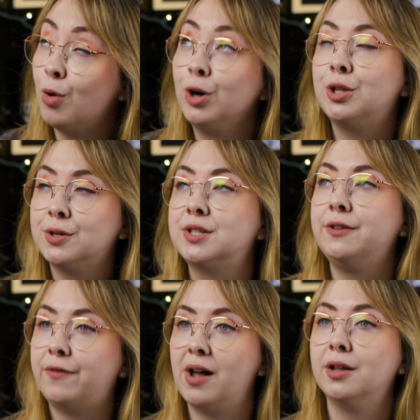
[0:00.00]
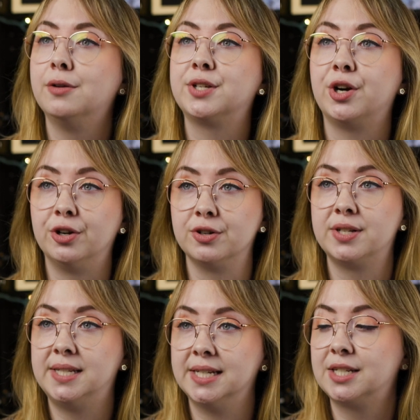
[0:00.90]
more closely follows her
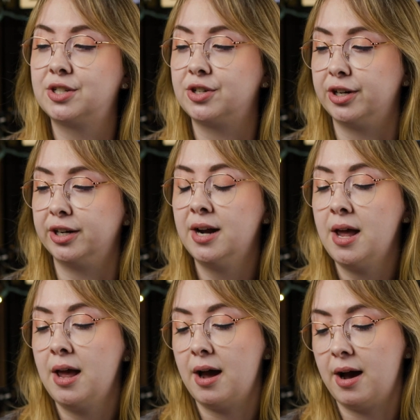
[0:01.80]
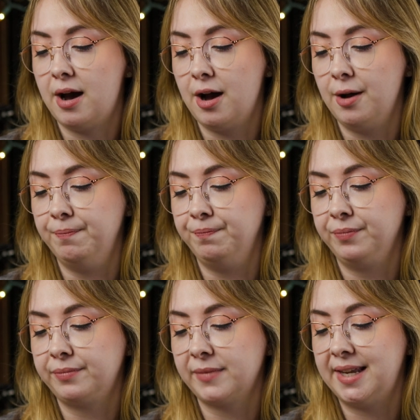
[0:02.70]
sister,
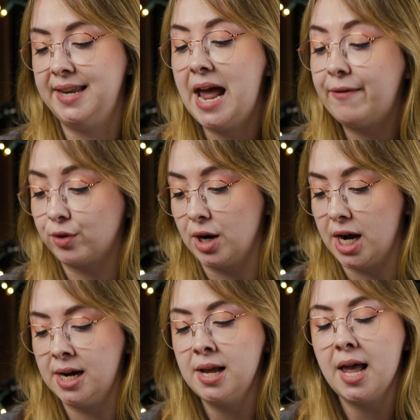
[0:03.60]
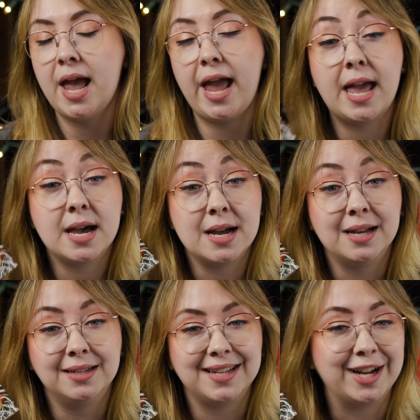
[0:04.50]
Nevera,
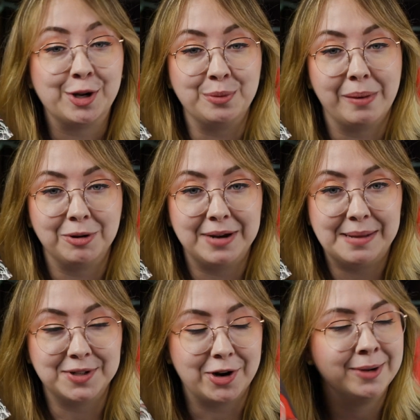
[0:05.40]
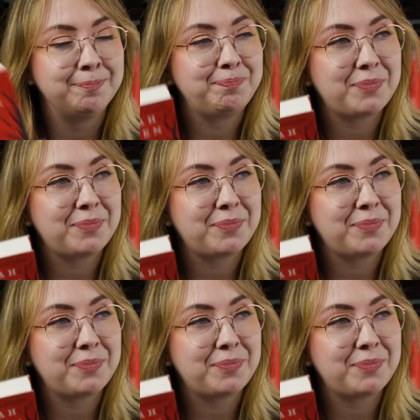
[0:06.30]
and I couldn't remember her name, sorry.